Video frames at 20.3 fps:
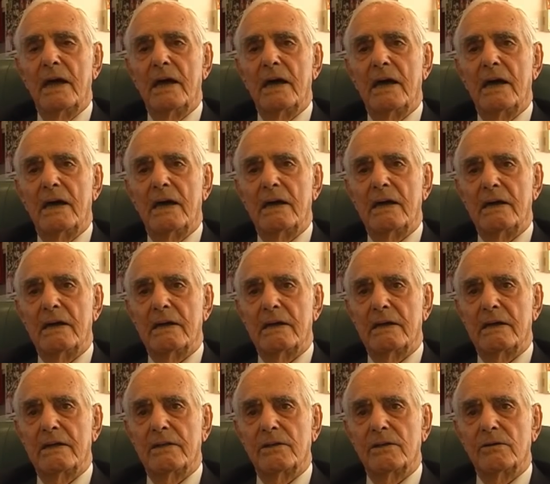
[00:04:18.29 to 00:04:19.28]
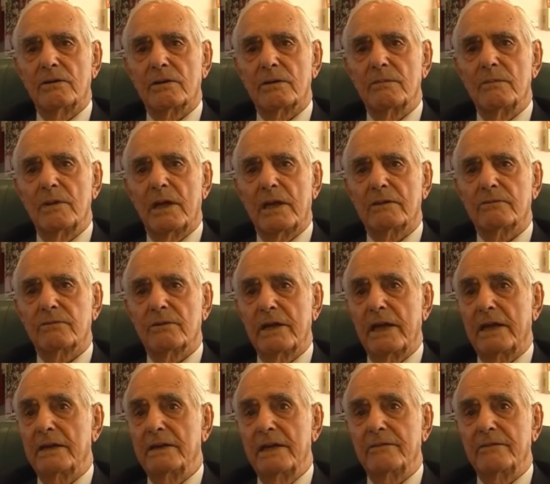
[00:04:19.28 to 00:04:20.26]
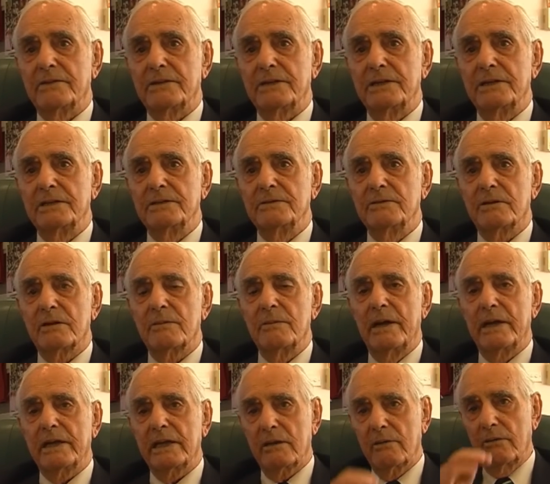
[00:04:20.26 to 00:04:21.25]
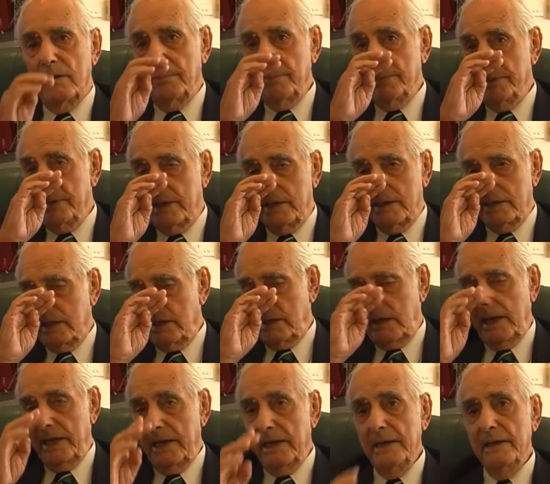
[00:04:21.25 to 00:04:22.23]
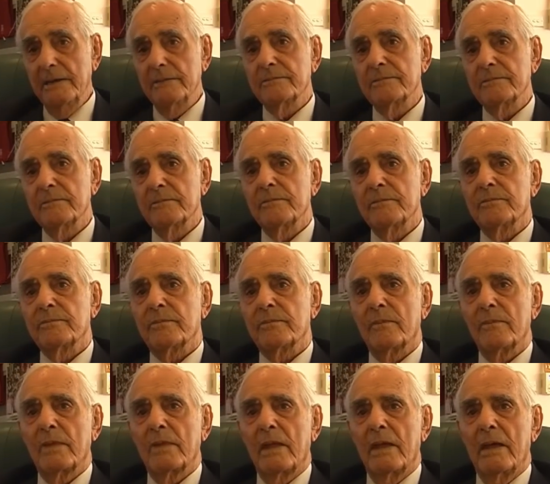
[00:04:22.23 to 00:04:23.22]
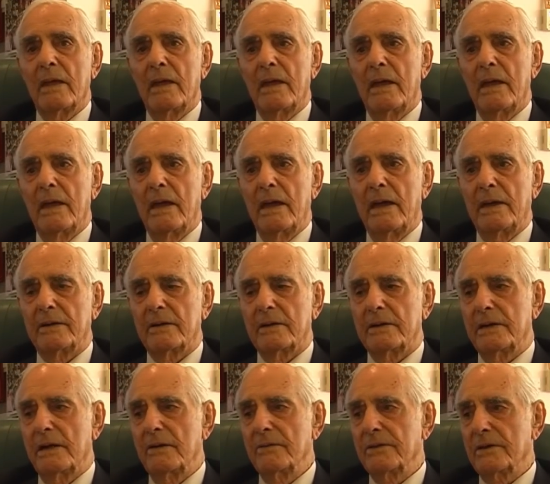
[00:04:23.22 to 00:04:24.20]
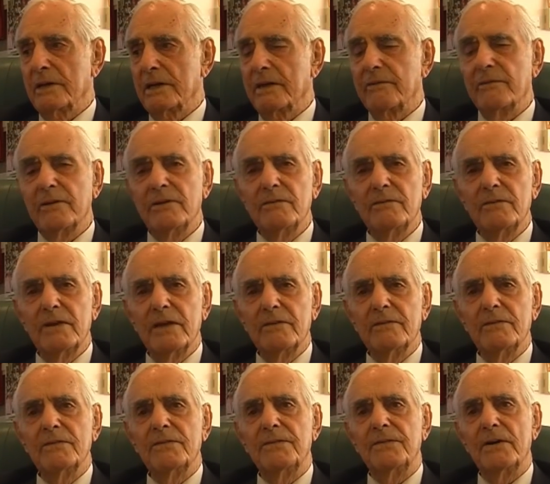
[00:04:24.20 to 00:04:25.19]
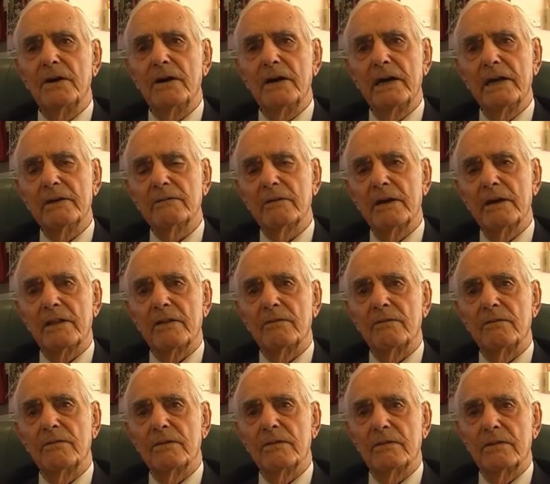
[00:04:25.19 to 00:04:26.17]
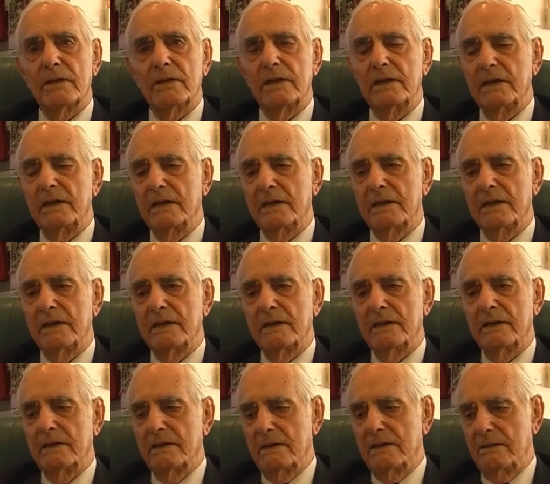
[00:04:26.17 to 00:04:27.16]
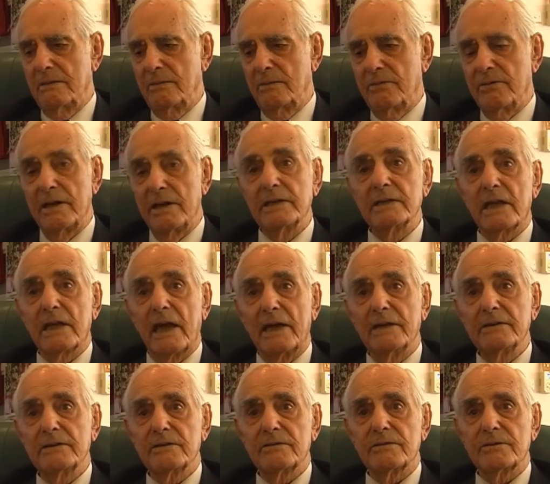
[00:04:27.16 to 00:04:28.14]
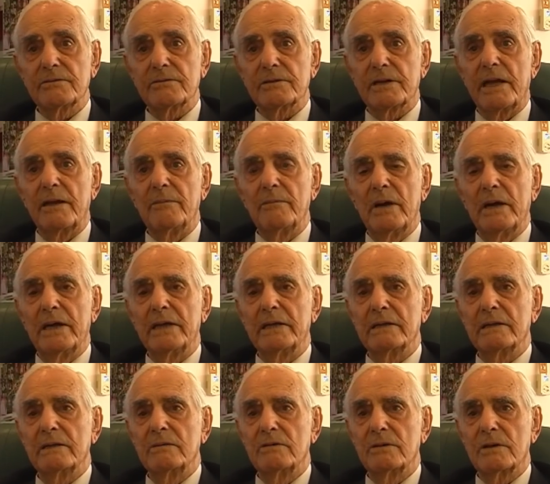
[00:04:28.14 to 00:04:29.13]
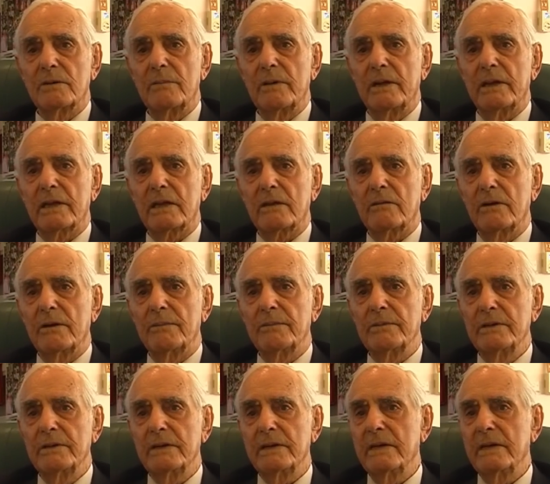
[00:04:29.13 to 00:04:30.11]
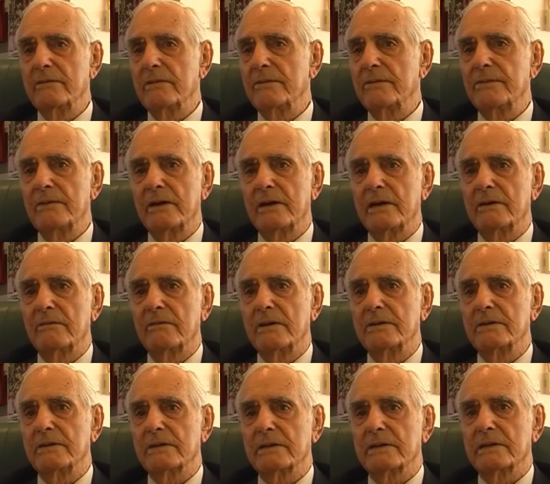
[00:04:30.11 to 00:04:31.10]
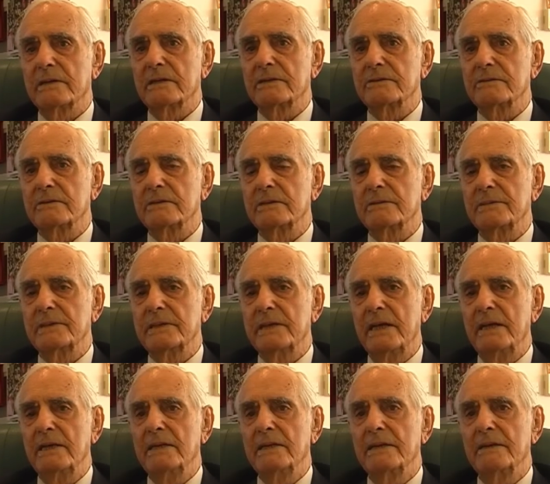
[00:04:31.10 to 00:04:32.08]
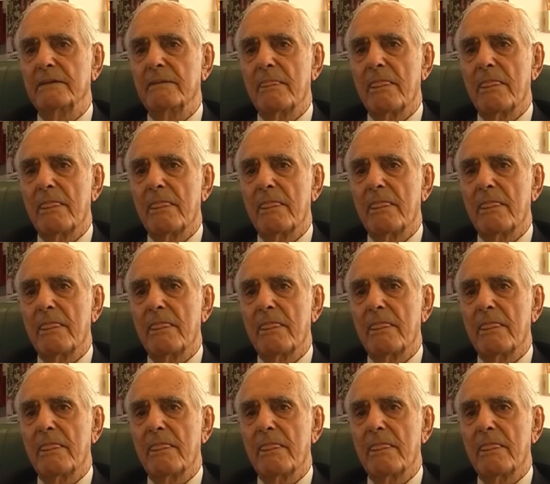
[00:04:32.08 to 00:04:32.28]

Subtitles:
automatic. We had never seen an automatic weapon until then. And I don't think I'd ever even fired one of the Ren guns, which was our main automatic weapon. I never fired one until I joined the battalion.